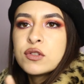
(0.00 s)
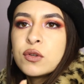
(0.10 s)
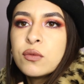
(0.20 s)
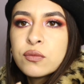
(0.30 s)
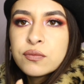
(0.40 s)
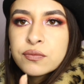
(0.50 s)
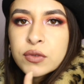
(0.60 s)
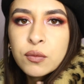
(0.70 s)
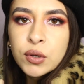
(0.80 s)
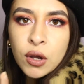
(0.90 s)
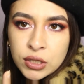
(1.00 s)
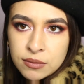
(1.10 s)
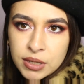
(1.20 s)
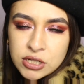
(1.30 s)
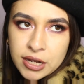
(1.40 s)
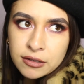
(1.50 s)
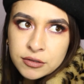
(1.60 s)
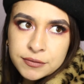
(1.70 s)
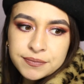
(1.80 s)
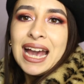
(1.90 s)
Also, regarding my
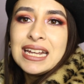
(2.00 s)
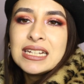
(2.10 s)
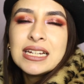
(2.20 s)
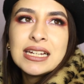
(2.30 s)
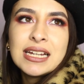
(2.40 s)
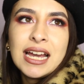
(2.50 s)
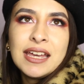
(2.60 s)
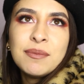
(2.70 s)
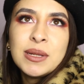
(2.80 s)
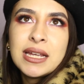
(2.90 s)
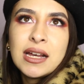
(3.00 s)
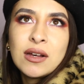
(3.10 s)
channel, I've been